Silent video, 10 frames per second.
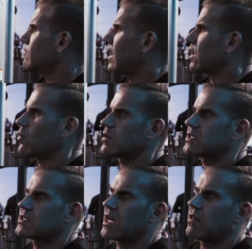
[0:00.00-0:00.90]
My goal is
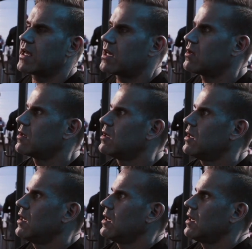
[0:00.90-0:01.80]
to stay lean
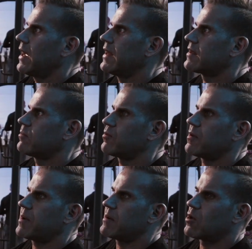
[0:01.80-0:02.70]
and
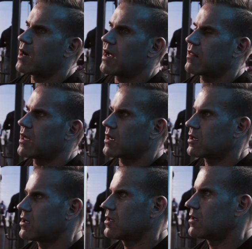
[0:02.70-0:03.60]
be more athletic,
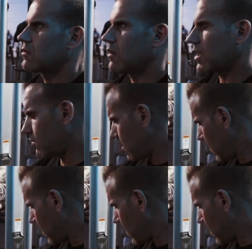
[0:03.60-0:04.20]
like more